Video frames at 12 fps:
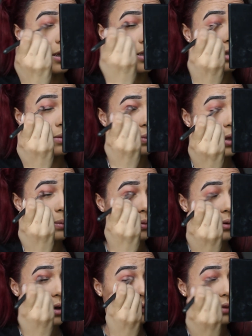Some
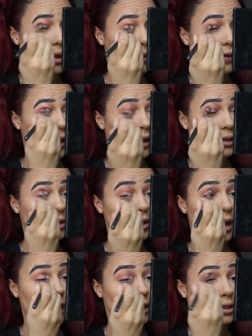people have never had
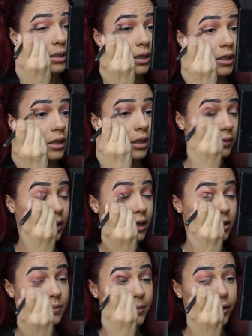to actually
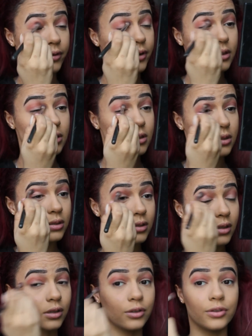experience
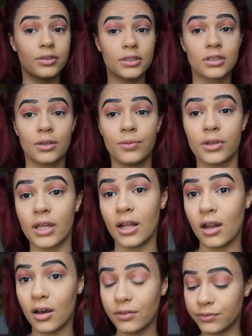losing someone they
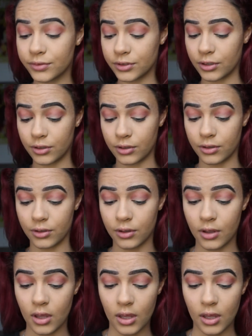love, so